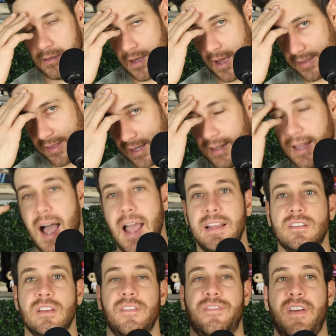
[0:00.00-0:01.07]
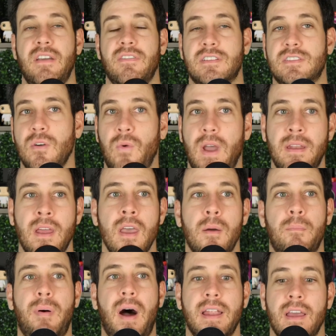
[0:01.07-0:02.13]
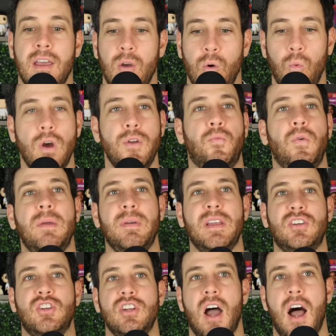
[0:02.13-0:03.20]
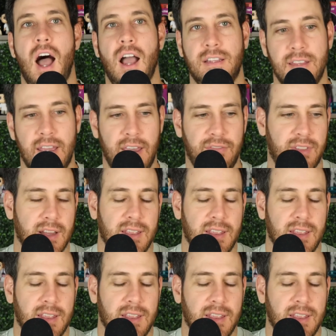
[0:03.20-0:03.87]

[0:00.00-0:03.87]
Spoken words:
I think Lions are the favorites to win. But would we be shocked if the